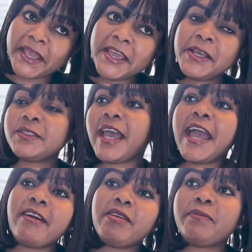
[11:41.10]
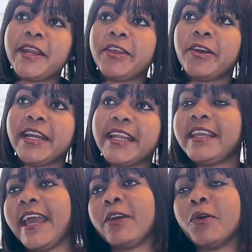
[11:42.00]
So I have a pedicure
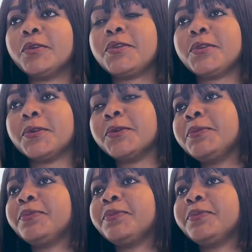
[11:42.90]
lady I go to,